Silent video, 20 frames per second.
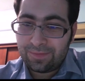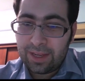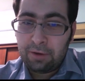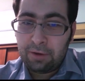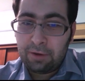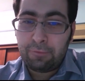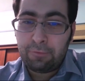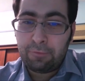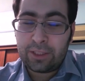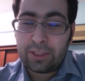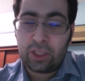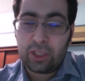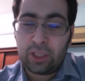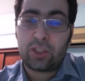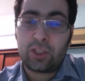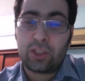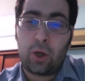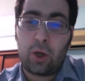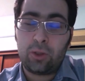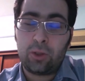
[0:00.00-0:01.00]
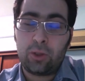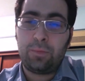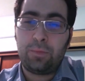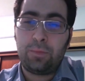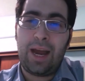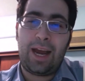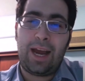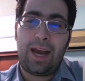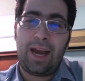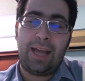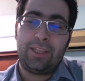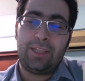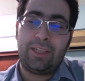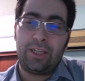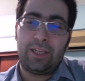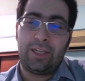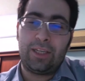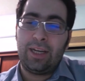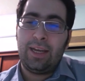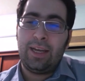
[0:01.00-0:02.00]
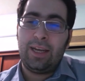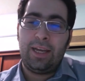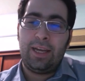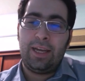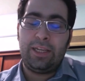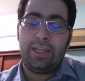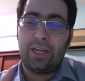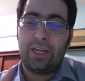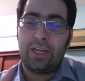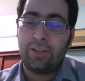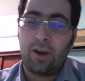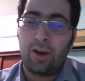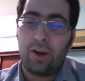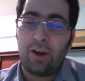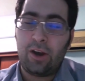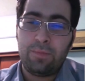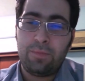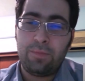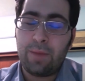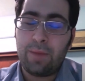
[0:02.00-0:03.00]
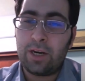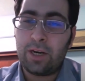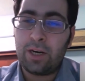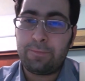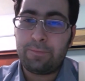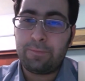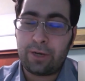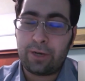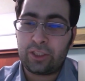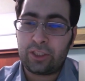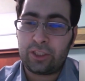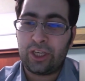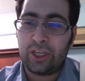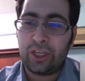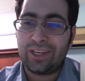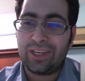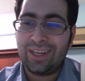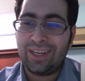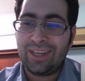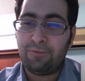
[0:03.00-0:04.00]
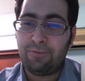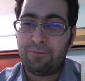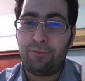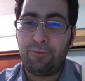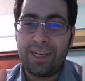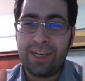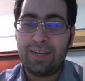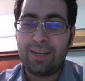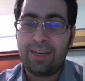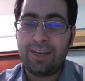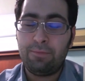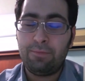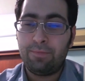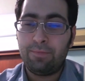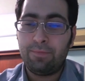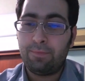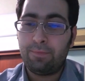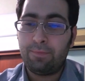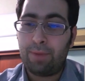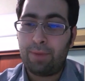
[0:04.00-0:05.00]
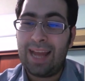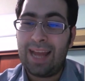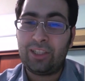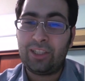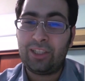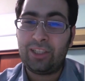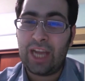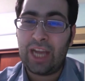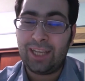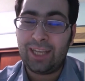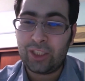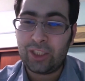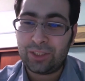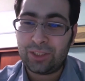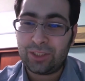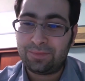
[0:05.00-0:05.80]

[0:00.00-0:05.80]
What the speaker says: which is caused by either internal memory pressure within planned cache,